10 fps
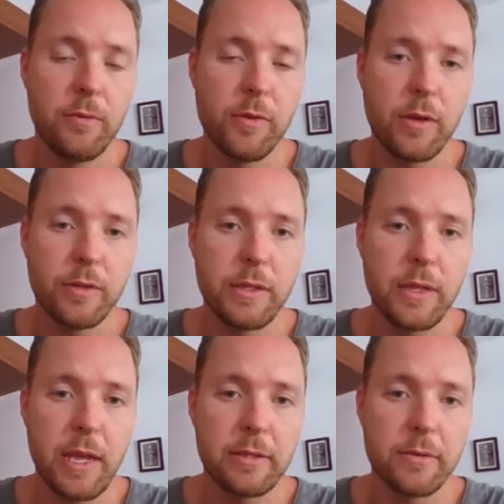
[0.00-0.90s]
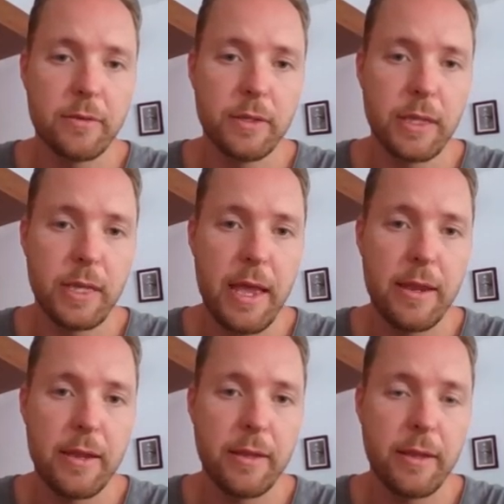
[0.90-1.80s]
and we'll go to the categories
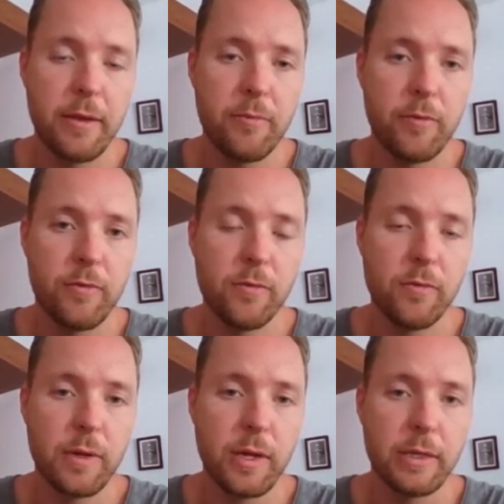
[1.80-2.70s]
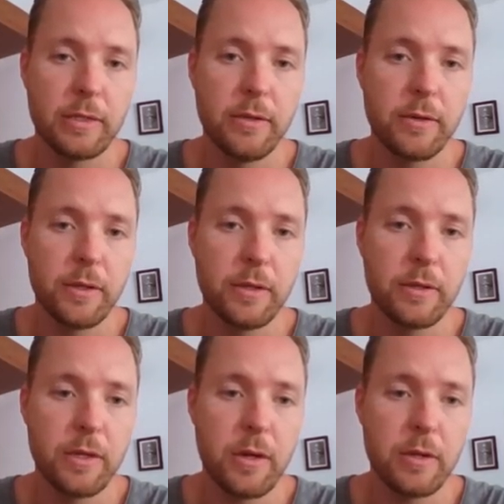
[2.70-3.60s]
again before actually looking at the
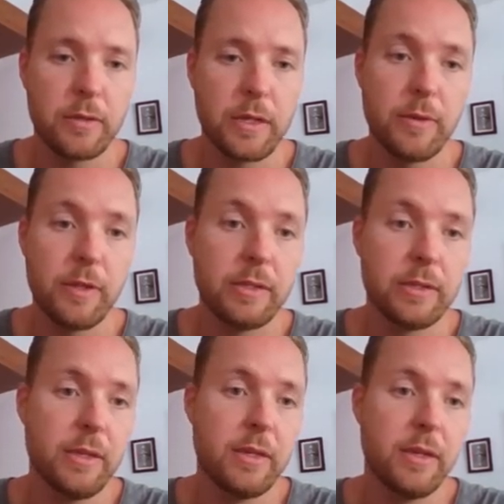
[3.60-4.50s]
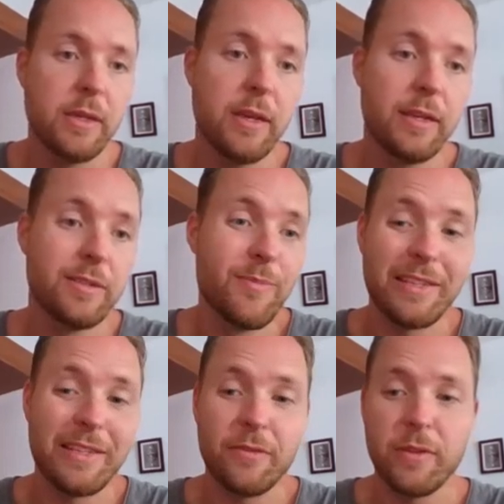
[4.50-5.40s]
charts for some of these, is
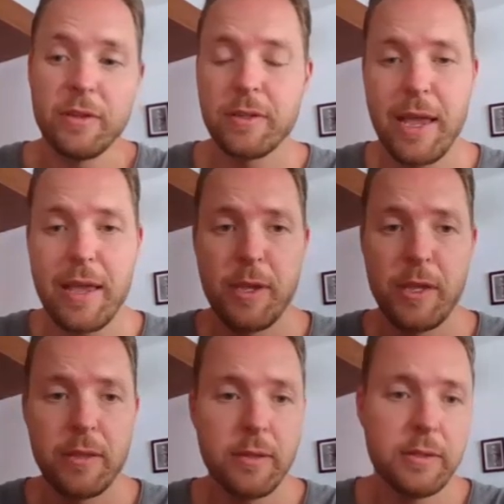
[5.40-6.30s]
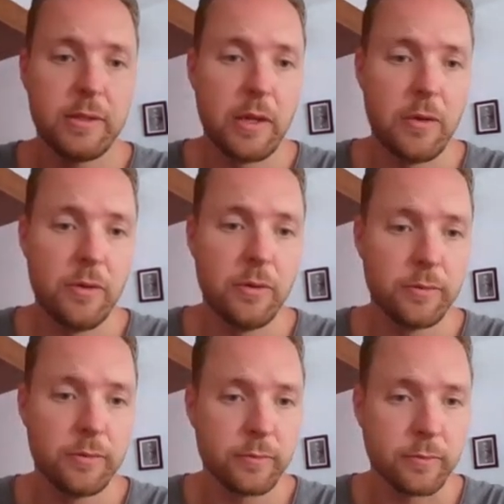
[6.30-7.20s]
metaverse and gaming. So
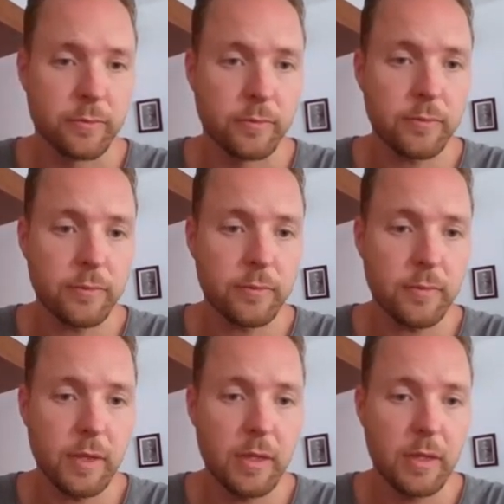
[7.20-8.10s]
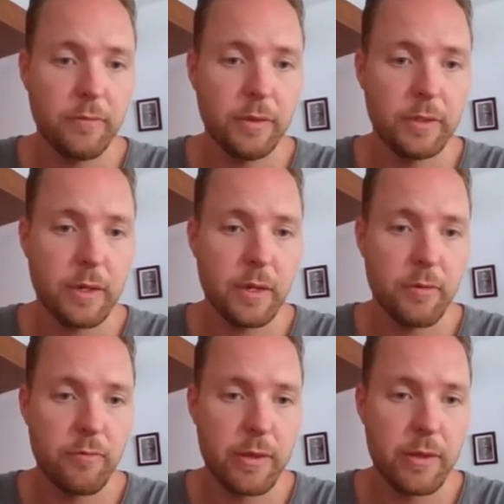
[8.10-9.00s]
if we just kind
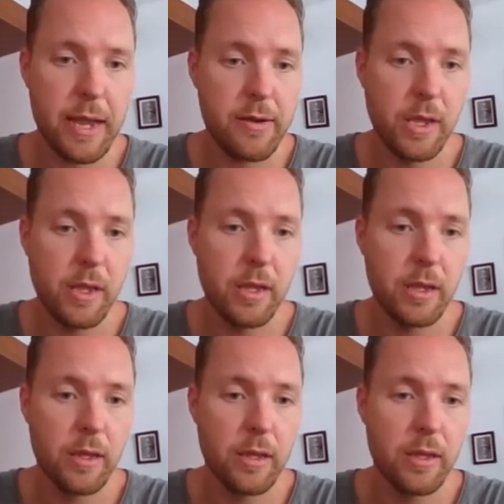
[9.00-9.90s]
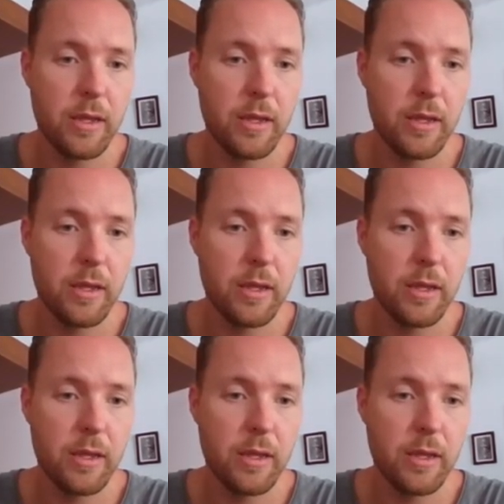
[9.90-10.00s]
of run down here,